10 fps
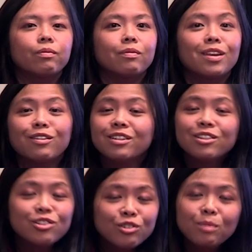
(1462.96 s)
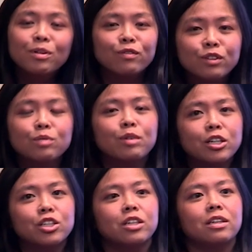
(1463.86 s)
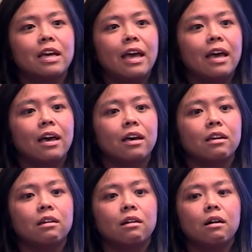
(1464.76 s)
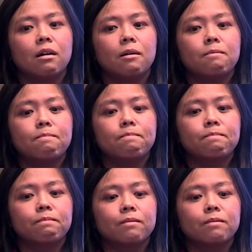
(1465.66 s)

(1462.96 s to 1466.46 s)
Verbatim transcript: there is treatment for depression. And um,